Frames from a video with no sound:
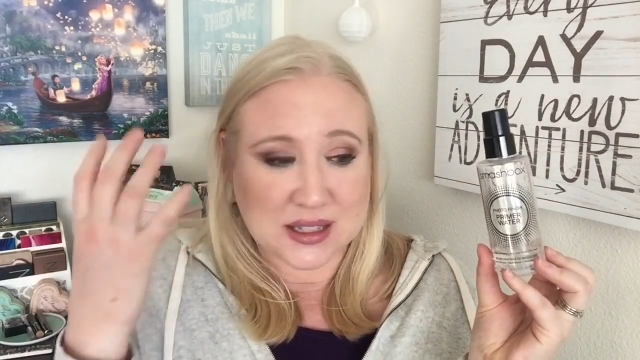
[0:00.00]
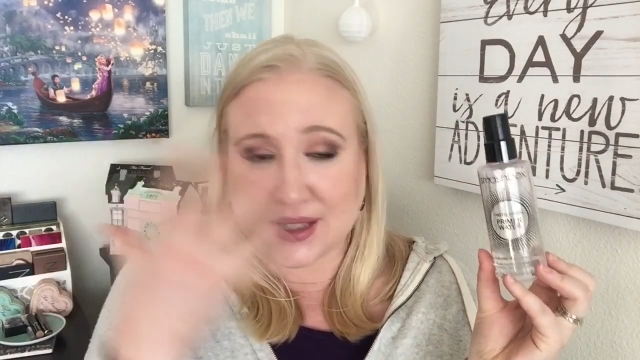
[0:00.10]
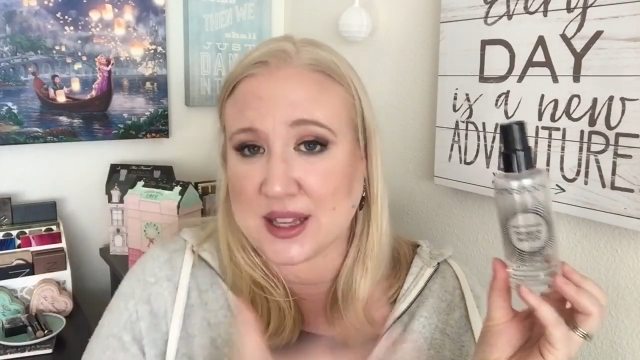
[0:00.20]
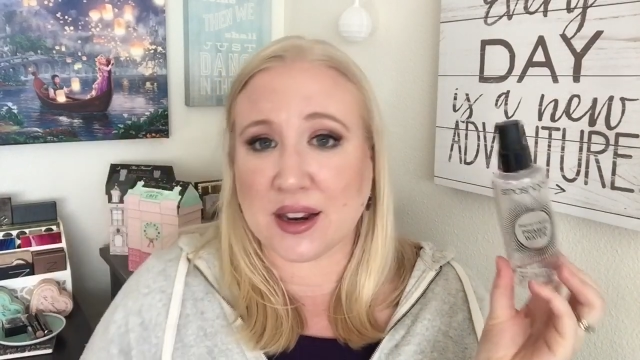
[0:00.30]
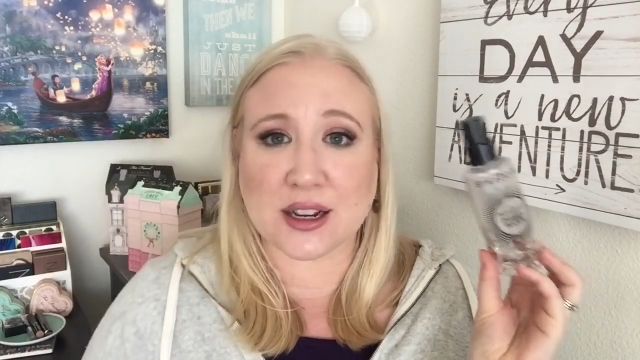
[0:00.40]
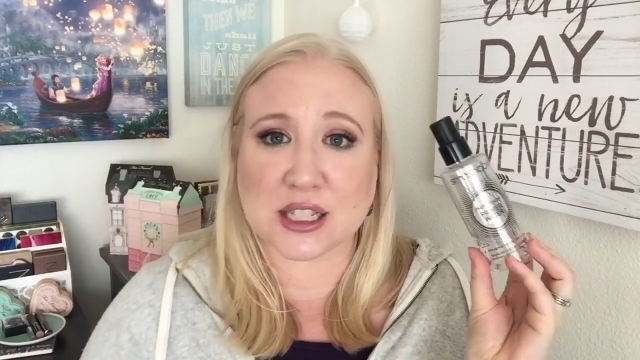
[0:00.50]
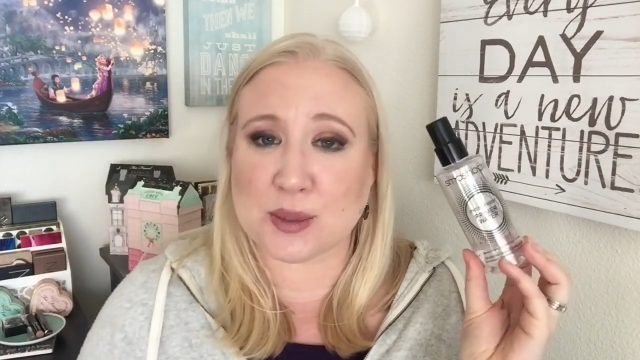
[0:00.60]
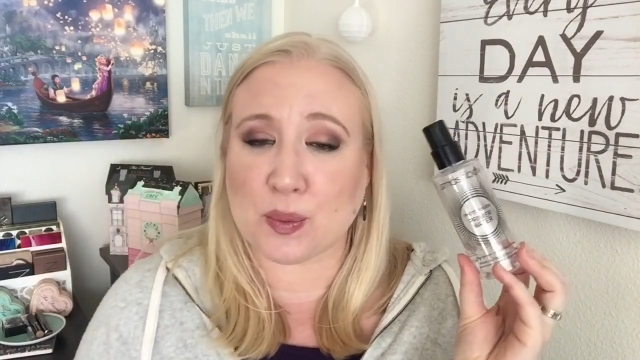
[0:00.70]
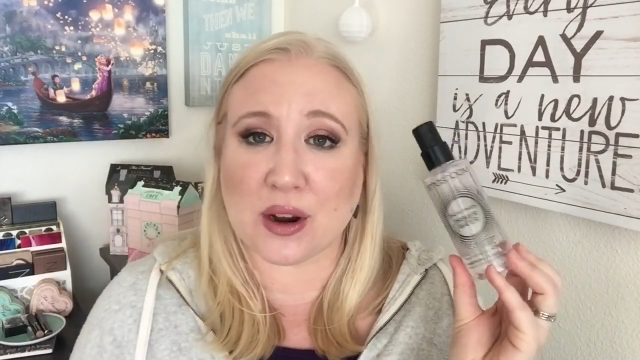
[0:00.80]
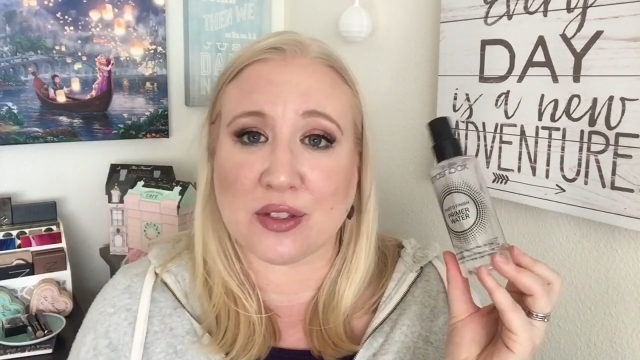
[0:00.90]
setting
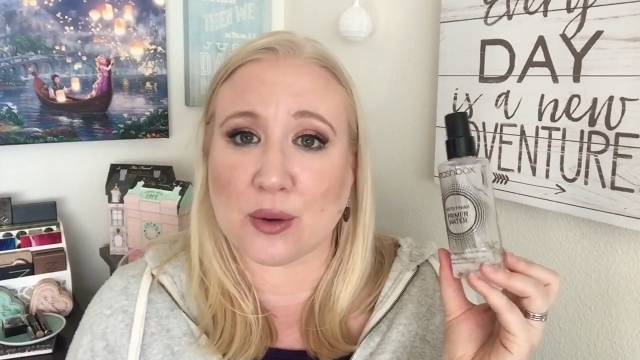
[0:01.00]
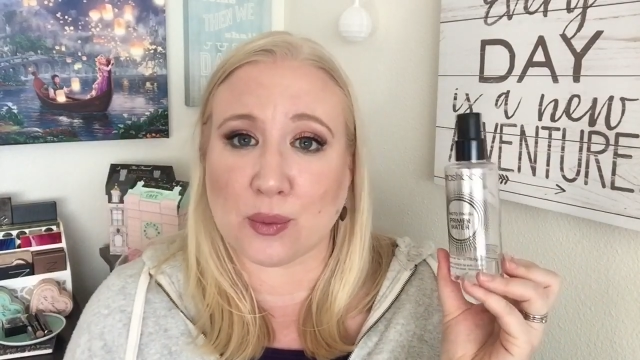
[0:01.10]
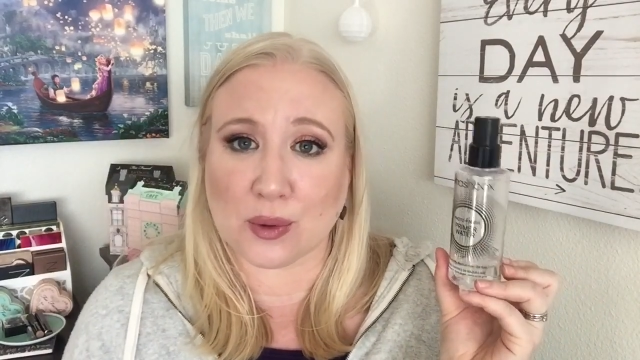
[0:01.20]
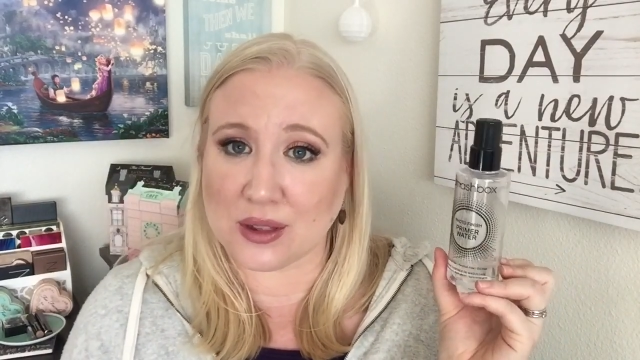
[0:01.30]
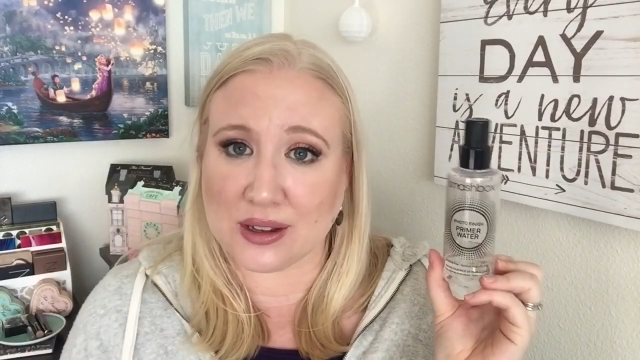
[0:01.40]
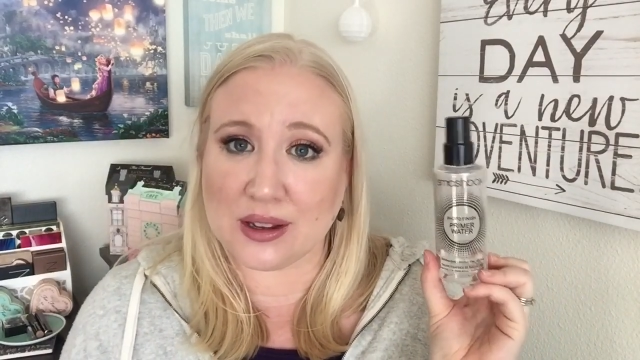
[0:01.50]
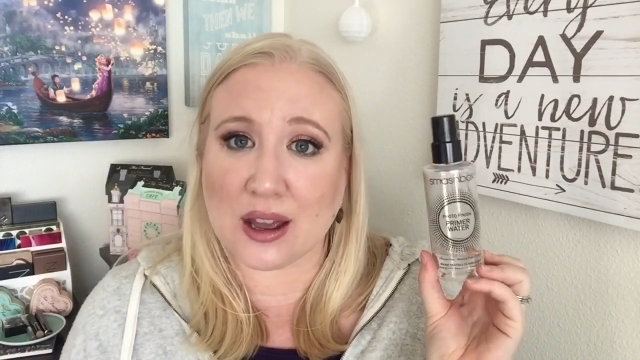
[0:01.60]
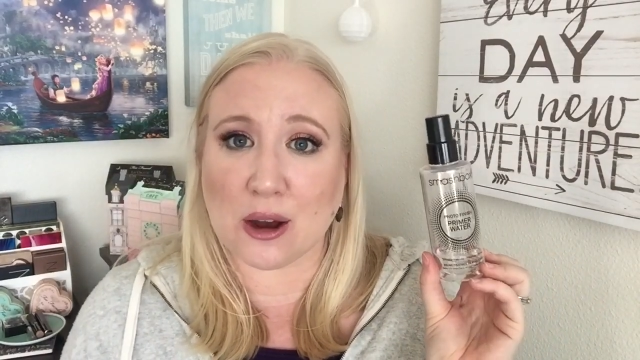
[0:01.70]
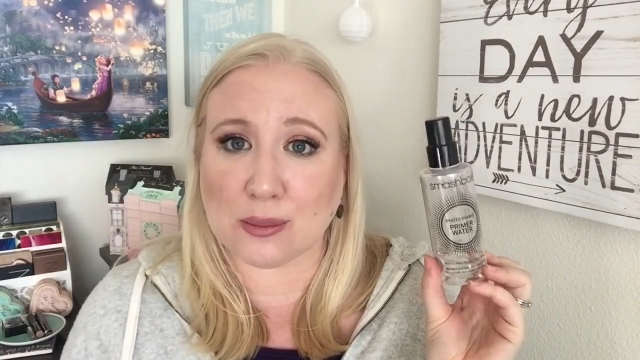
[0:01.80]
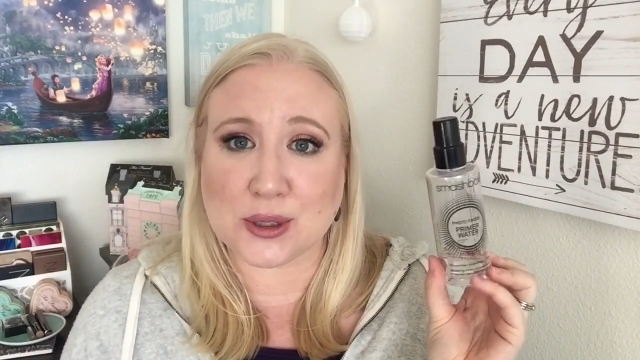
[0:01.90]
spray that really
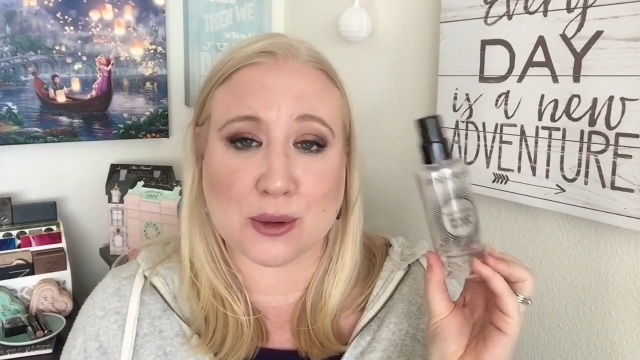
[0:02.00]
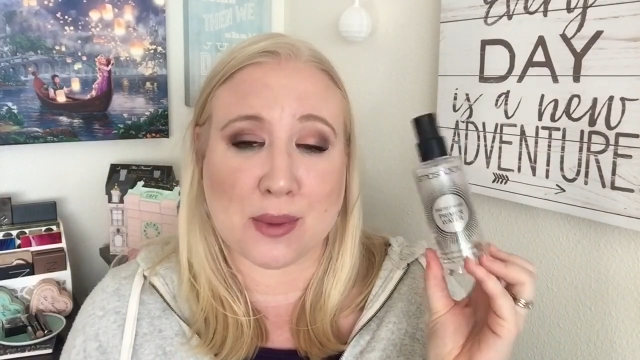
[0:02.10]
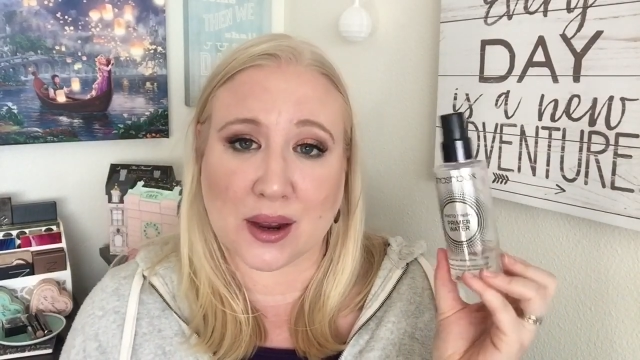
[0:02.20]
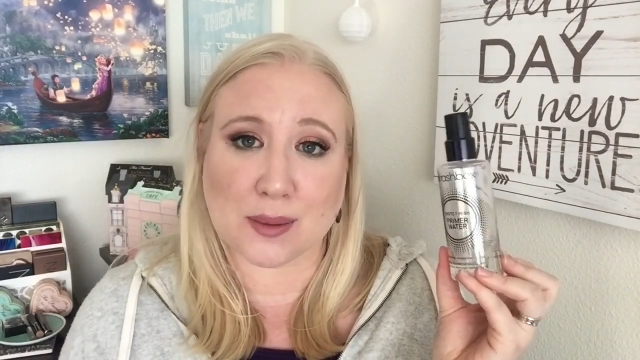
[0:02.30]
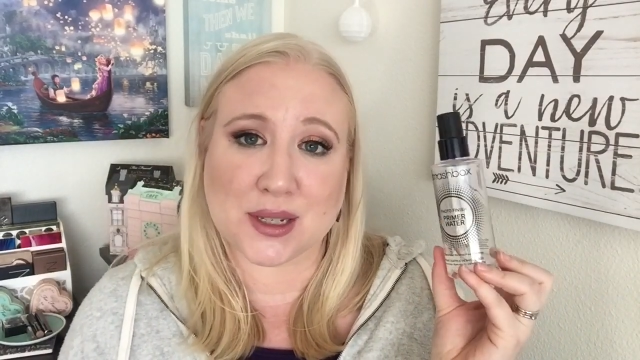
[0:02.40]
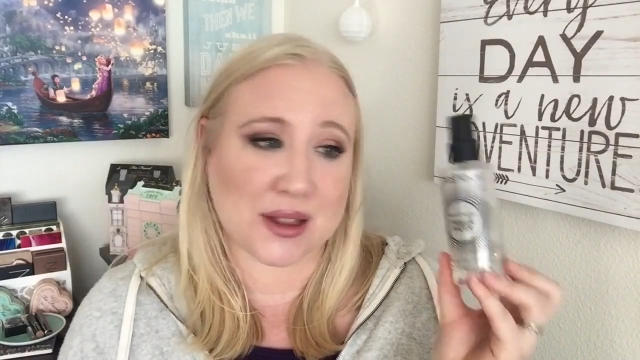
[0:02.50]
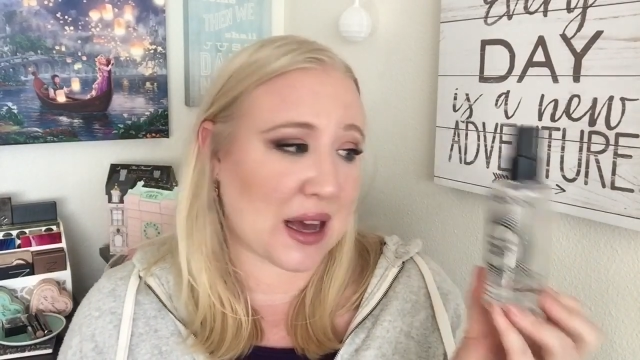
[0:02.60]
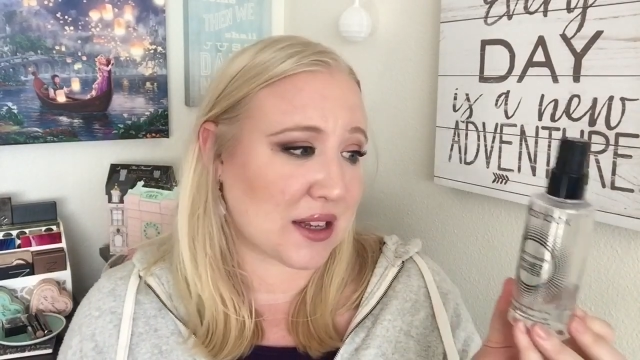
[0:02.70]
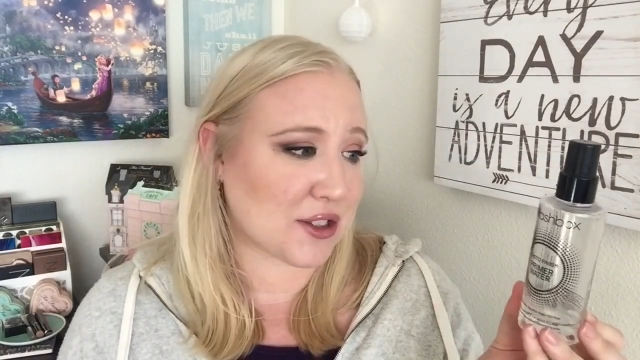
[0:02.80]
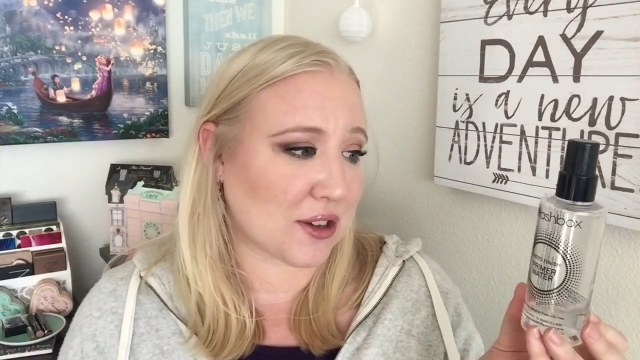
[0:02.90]
helps your makeup to
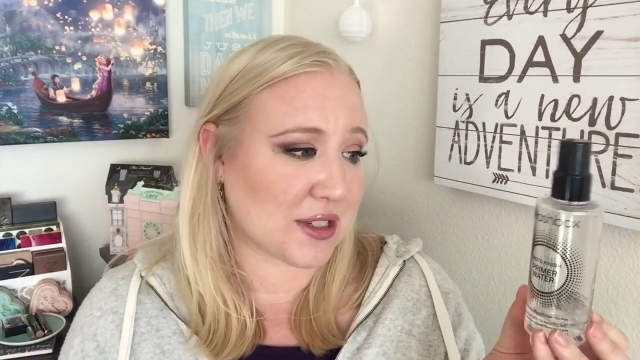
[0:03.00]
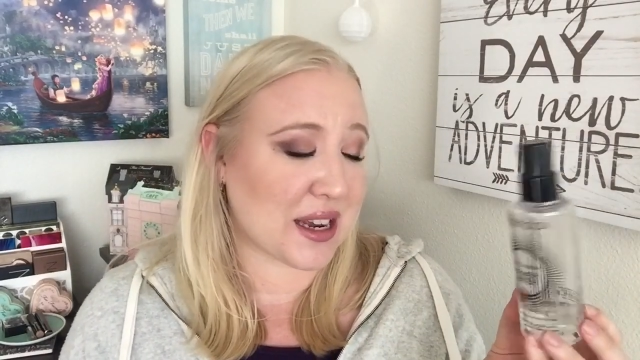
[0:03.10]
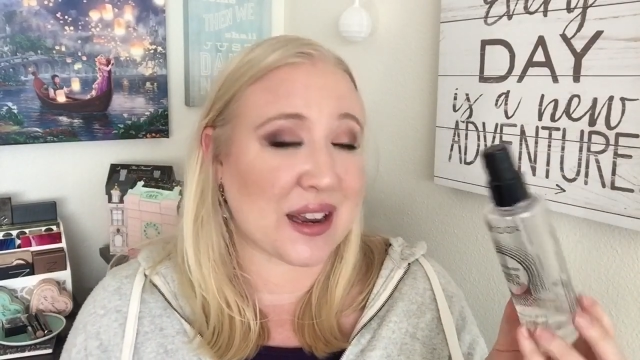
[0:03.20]
last all day.